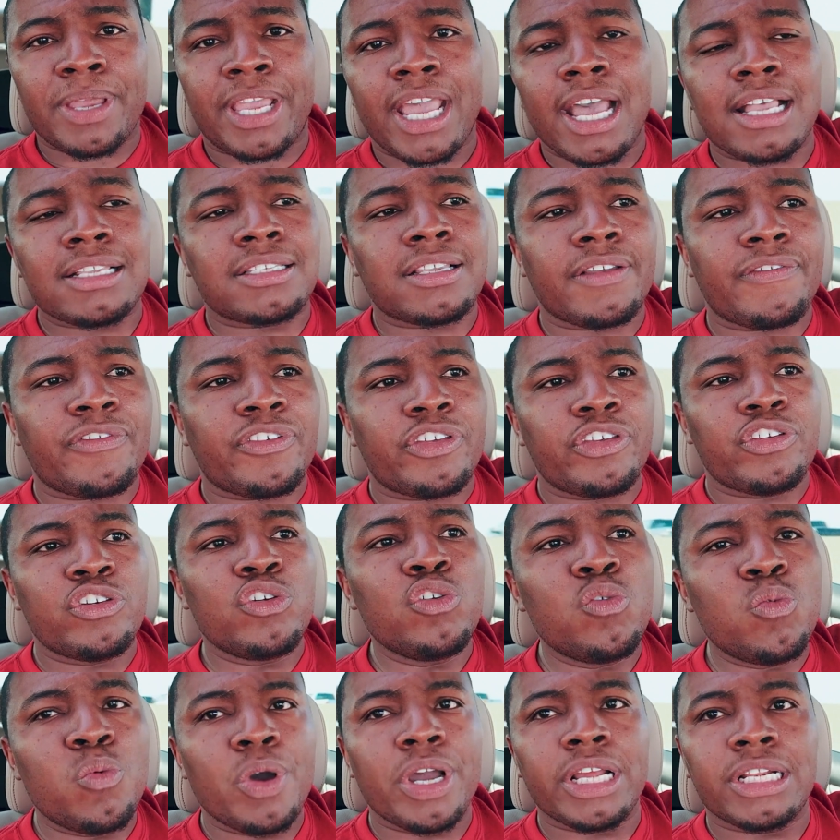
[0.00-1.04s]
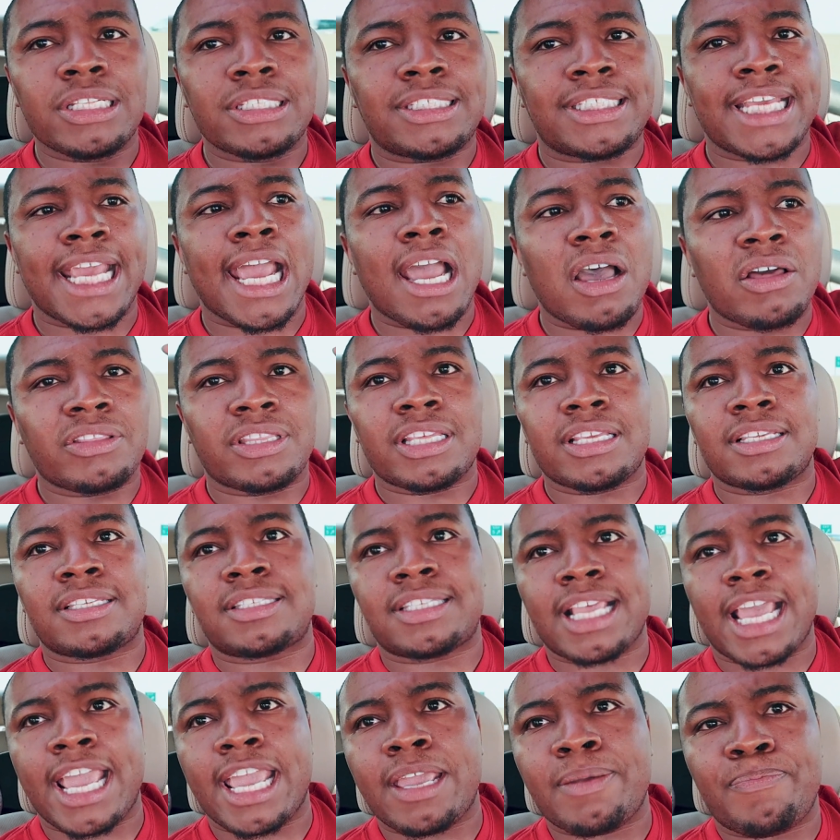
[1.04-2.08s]
Because if you wouldn't tell this
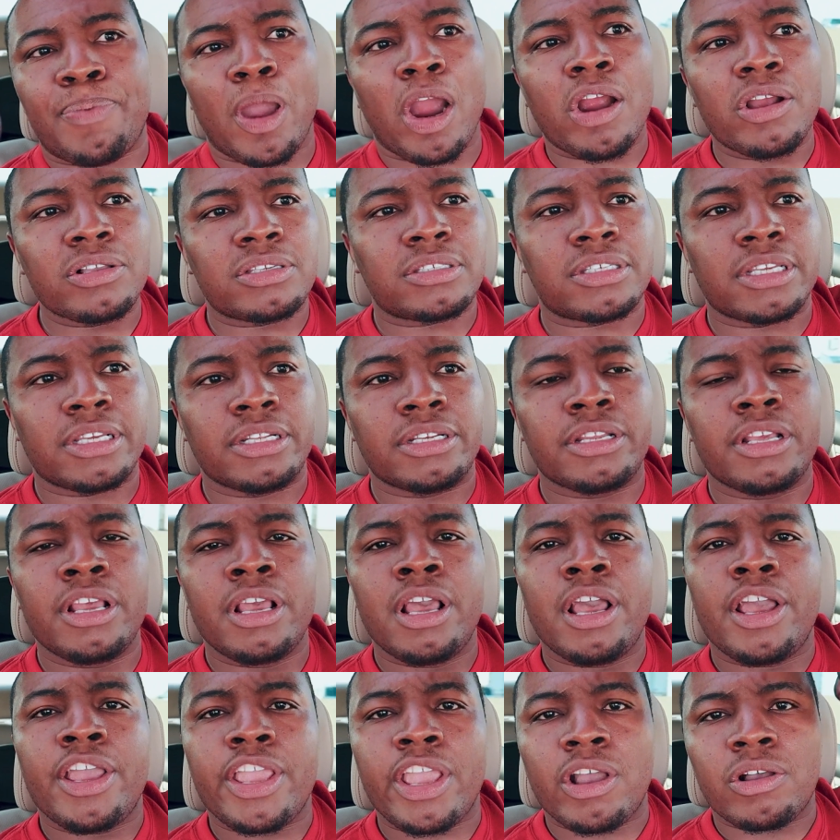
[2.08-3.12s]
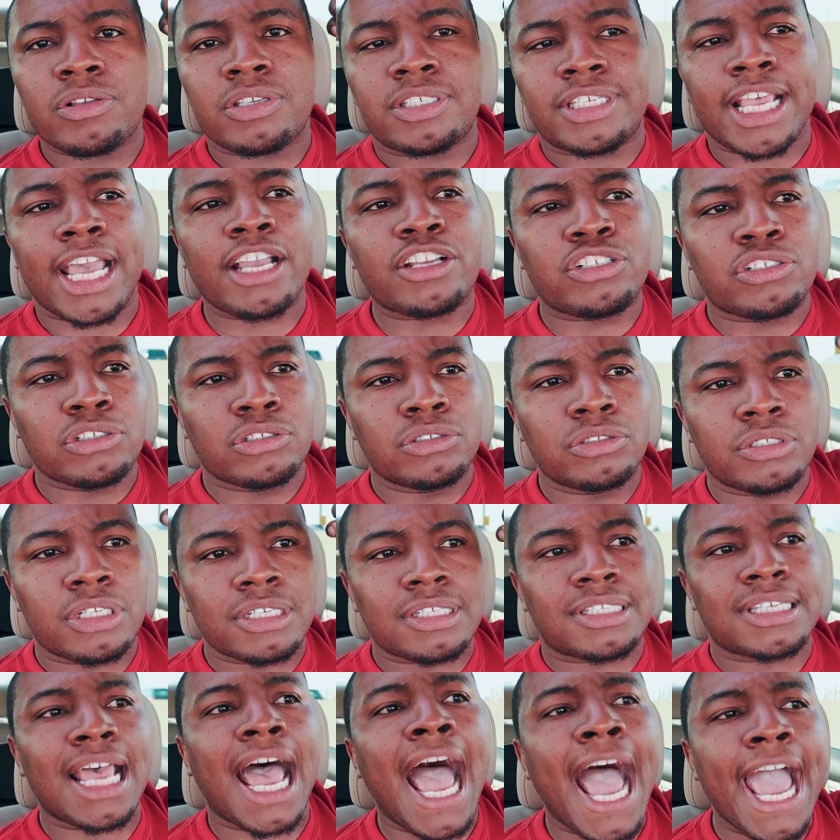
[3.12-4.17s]
same person your sexual
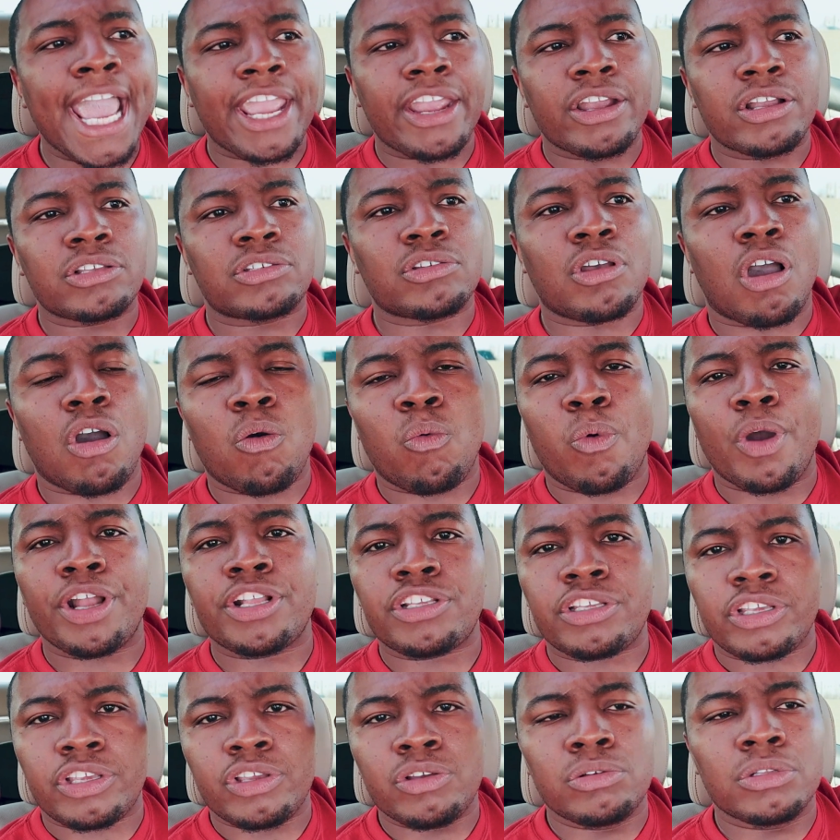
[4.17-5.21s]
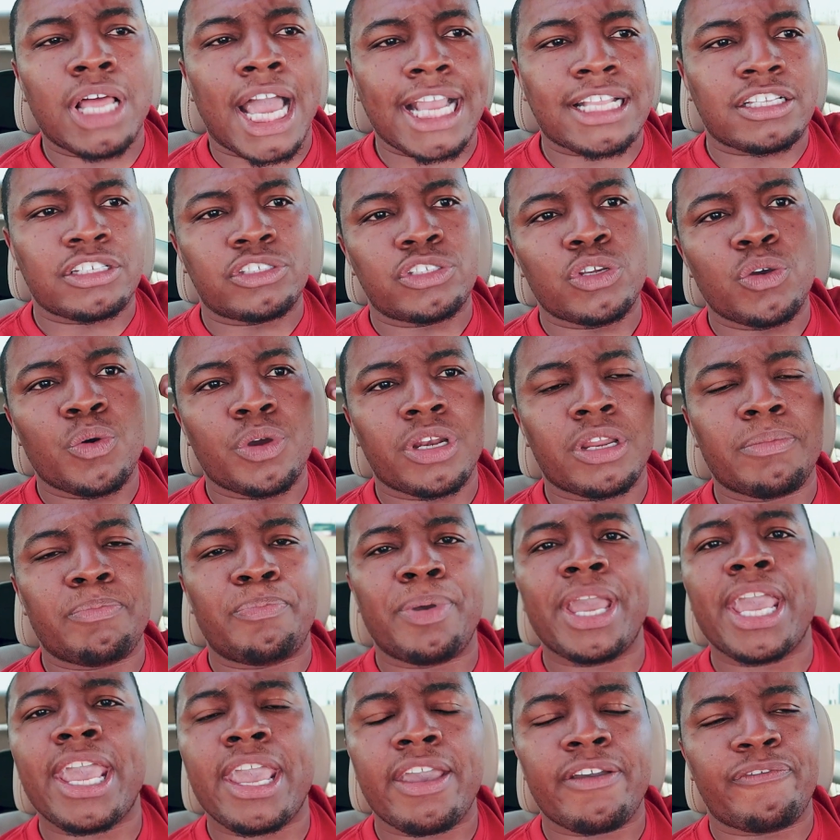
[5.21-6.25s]
desires or what you like to do in the
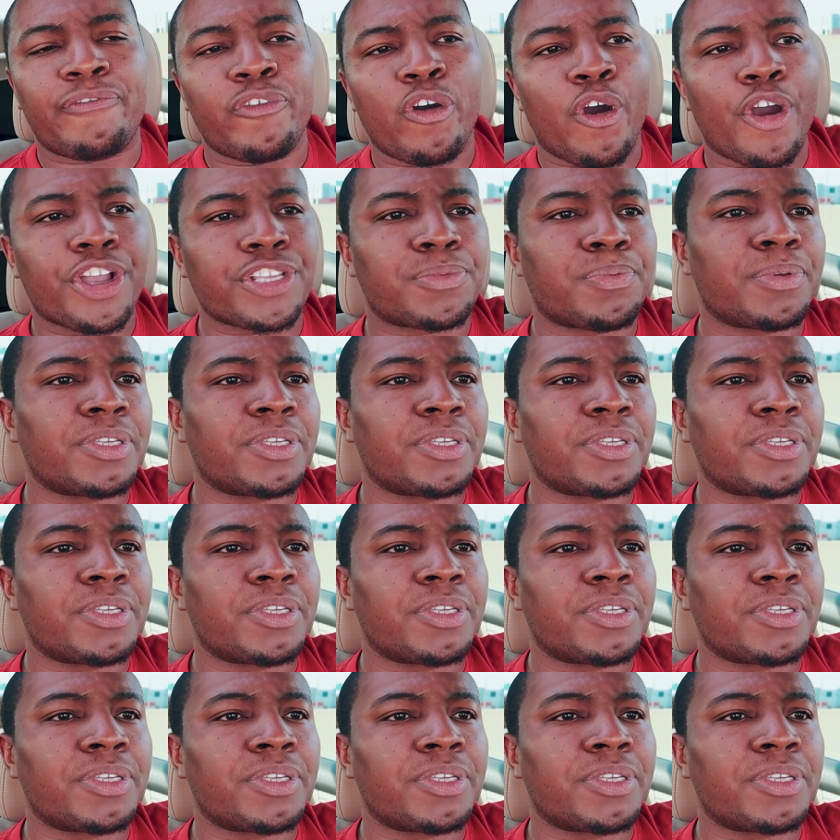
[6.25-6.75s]
bed for as